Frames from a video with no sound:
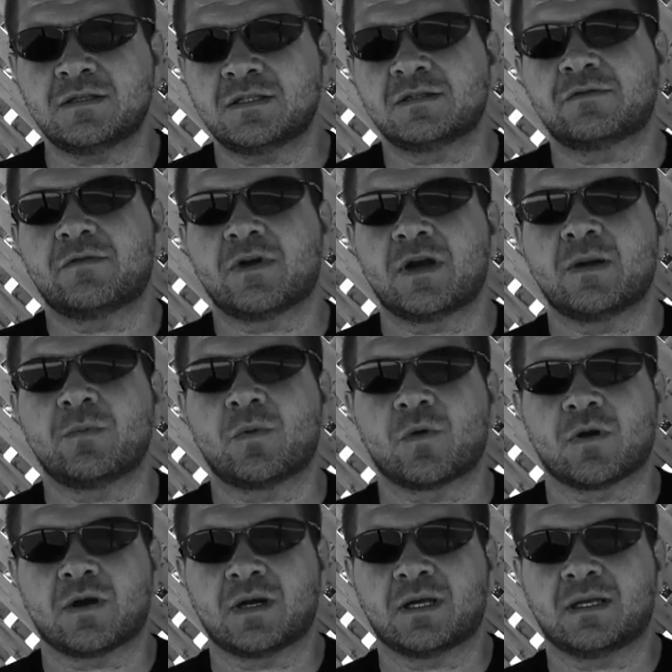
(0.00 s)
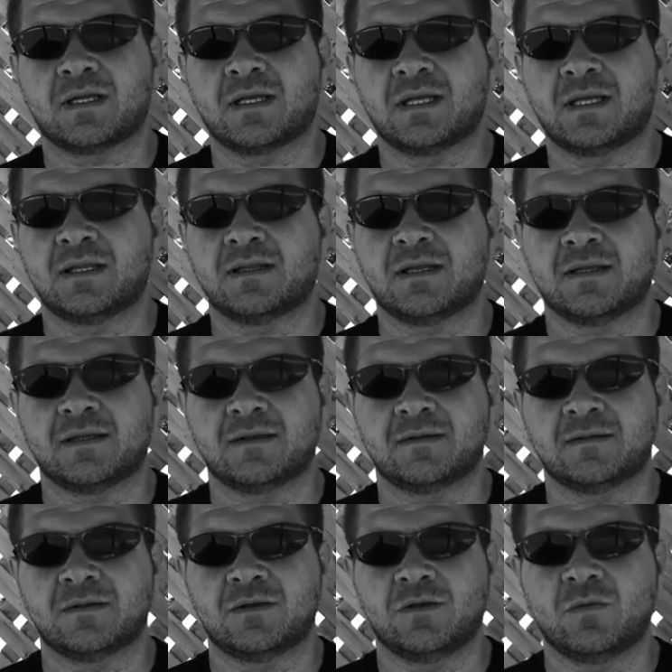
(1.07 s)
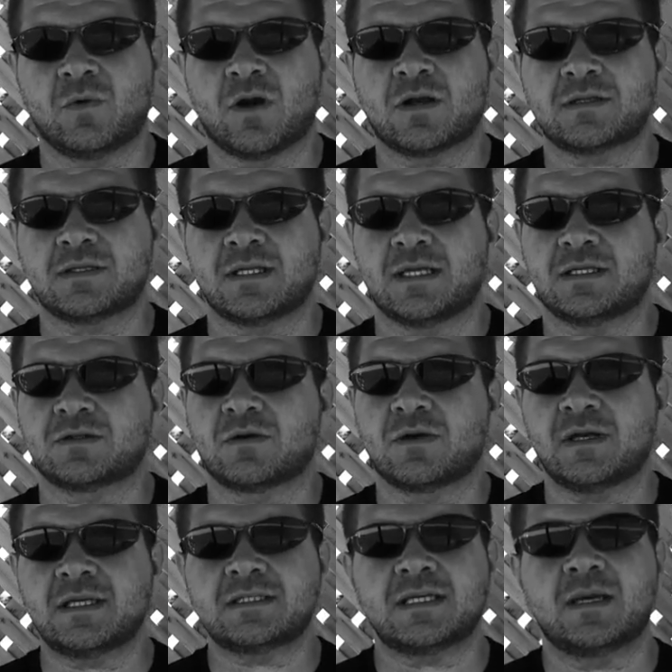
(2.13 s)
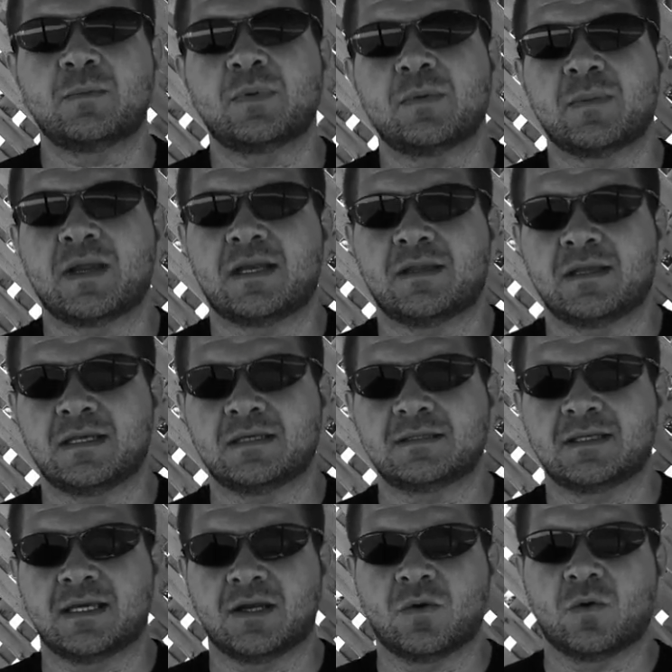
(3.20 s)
this is very important that you watch these, or at least implement these in